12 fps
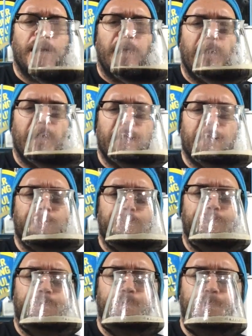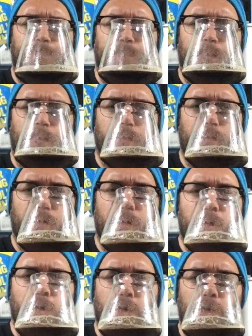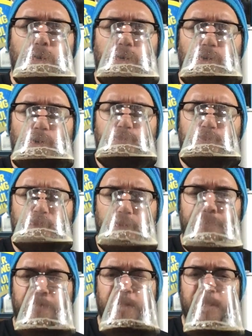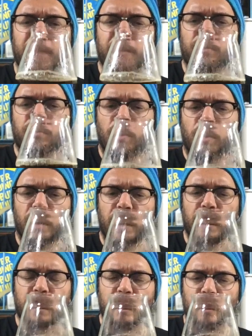Yeah, I'm definitely getting the rye.